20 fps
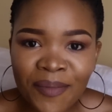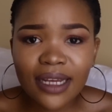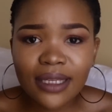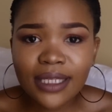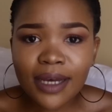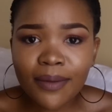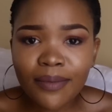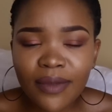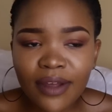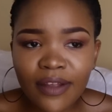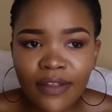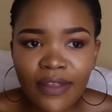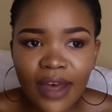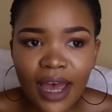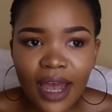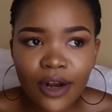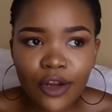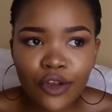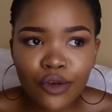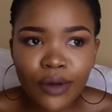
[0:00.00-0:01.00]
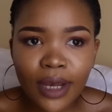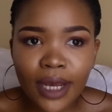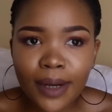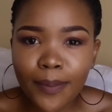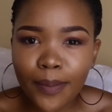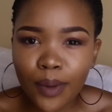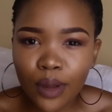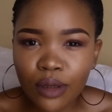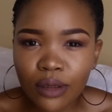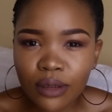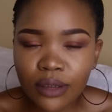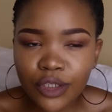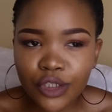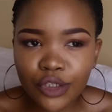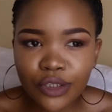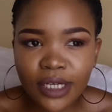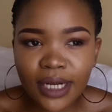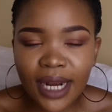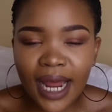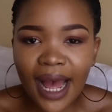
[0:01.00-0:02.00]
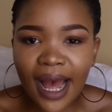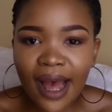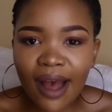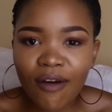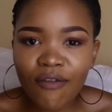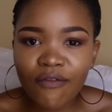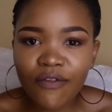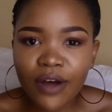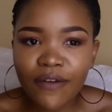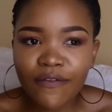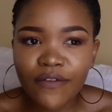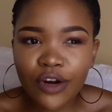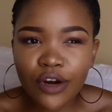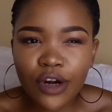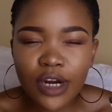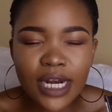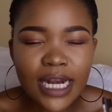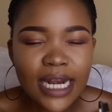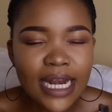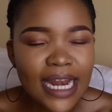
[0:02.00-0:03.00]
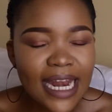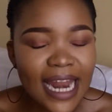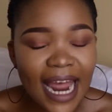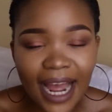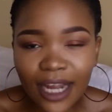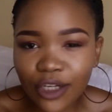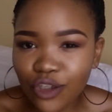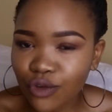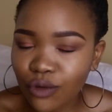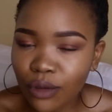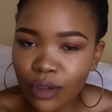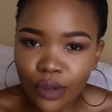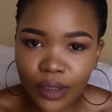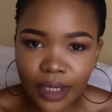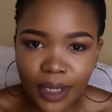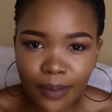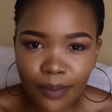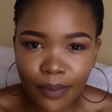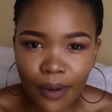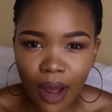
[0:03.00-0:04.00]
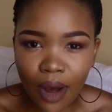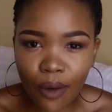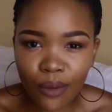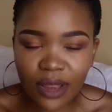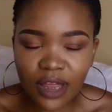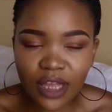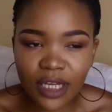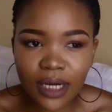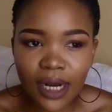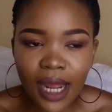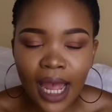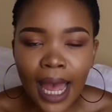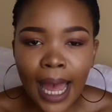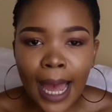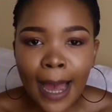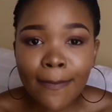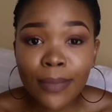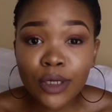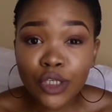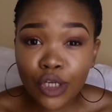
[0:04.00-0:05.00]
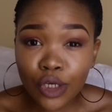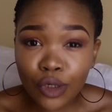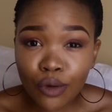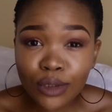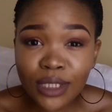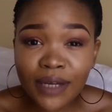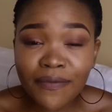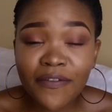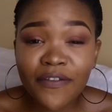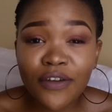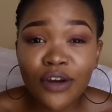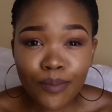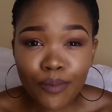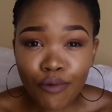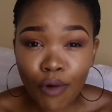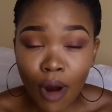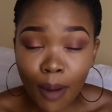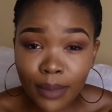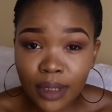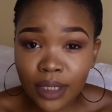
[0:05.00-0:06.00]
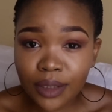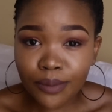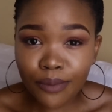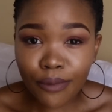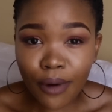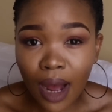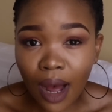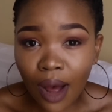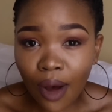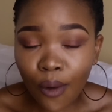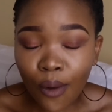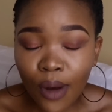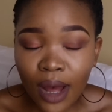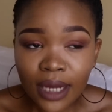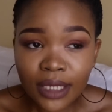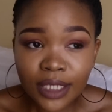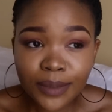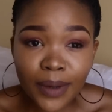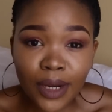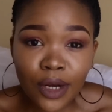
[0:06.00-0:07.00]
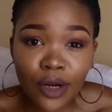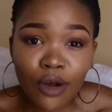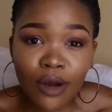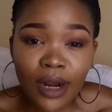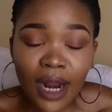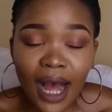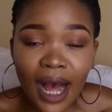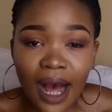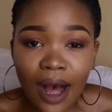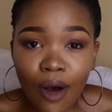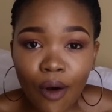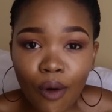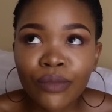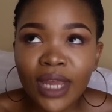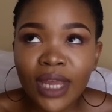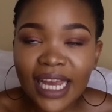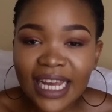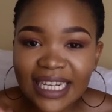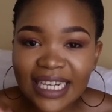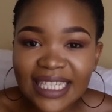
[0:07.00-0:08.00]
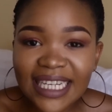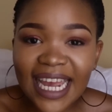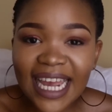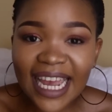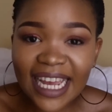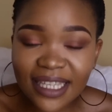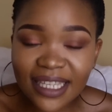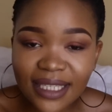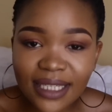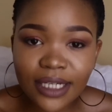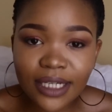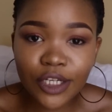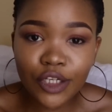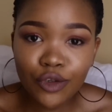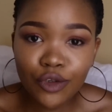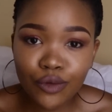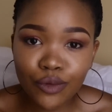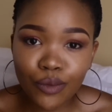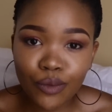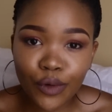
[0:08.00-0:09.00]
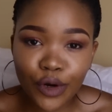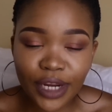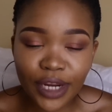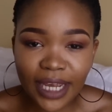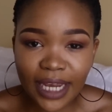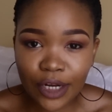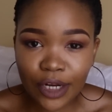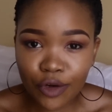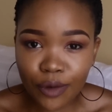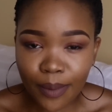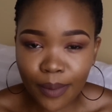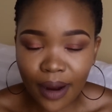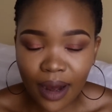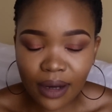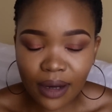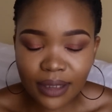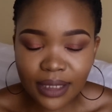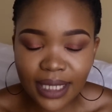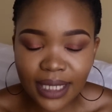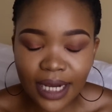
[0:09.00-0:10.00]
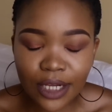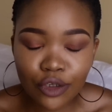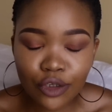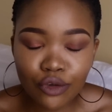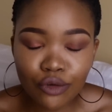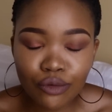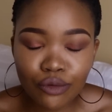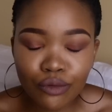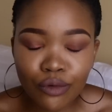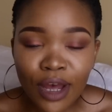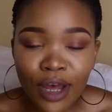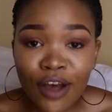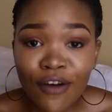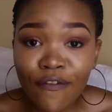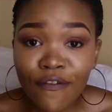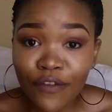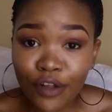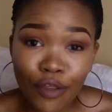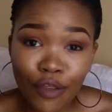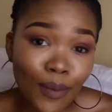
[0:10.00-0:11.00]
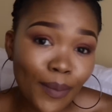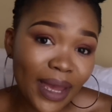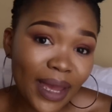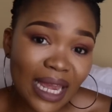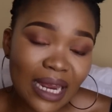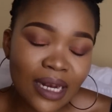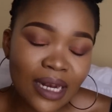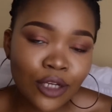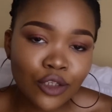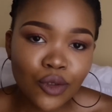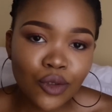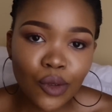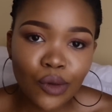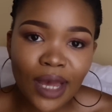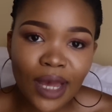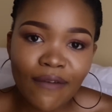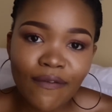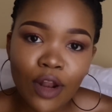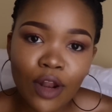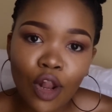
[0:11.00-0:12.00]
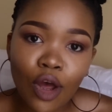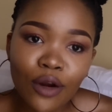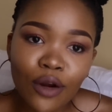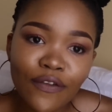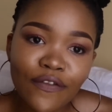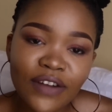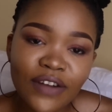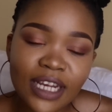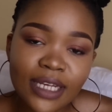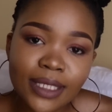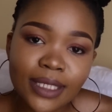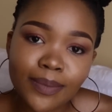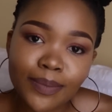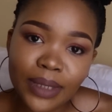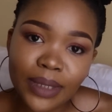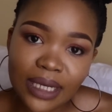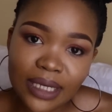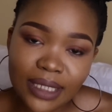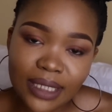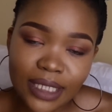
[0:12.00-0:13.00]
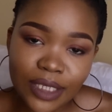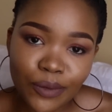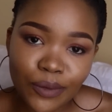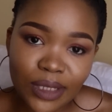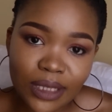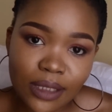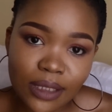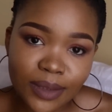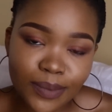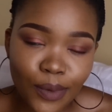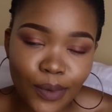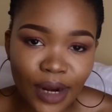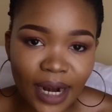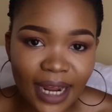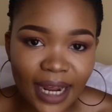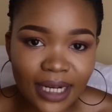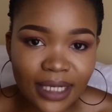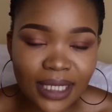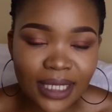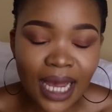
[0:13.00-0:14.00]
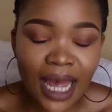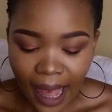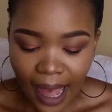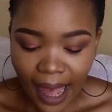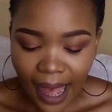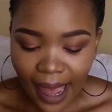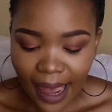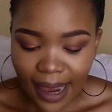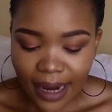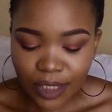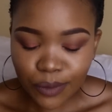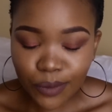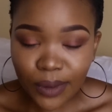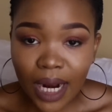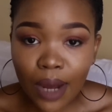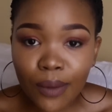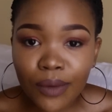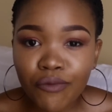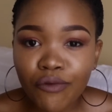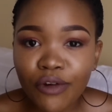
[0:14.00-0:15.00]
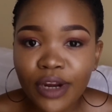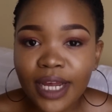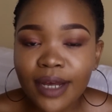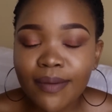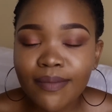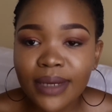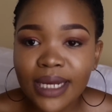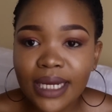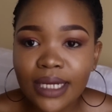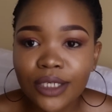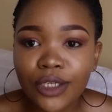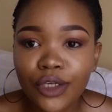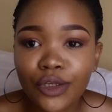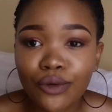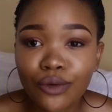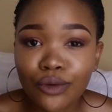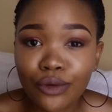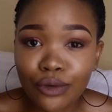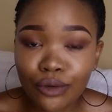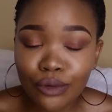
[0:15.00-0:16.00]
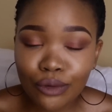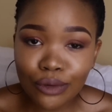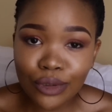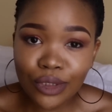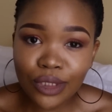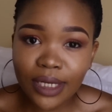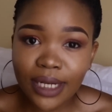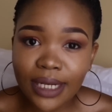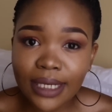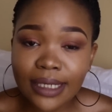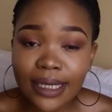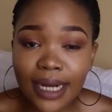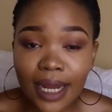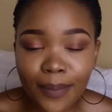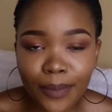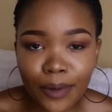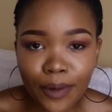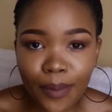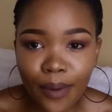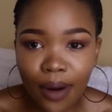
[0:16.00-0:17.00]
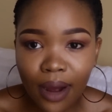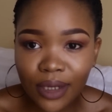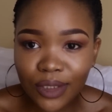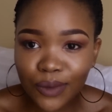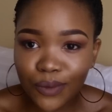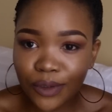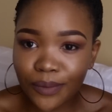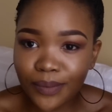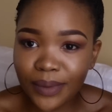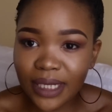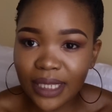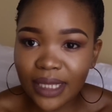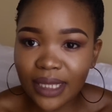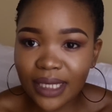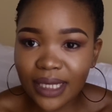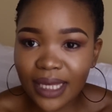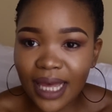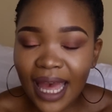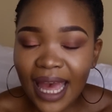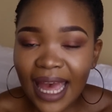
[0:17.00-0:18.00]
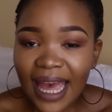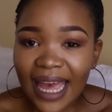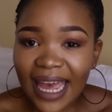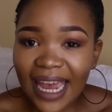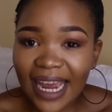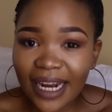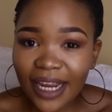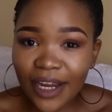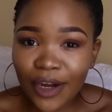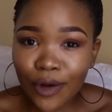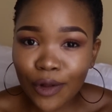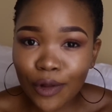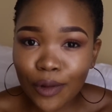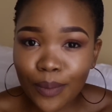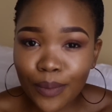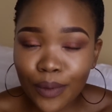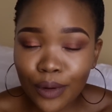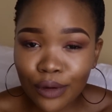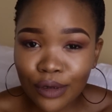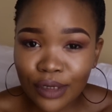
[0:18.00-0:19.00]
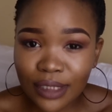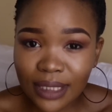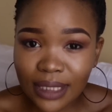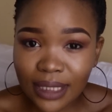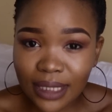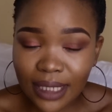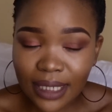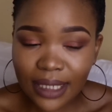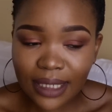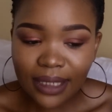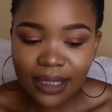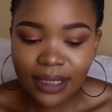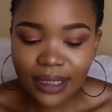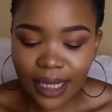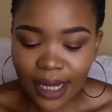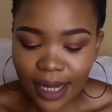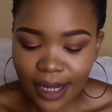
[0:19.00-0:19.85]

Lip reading: It's something that you can bold. You can have a very natural looking brow with it, but you can also have a very prominent brow depending on how intensely you work in your brows and you fill them in. So you have a lot of flexibility with this product. And what I would recommend you use to clean up your brows would be the LA Girl Pro Concealers.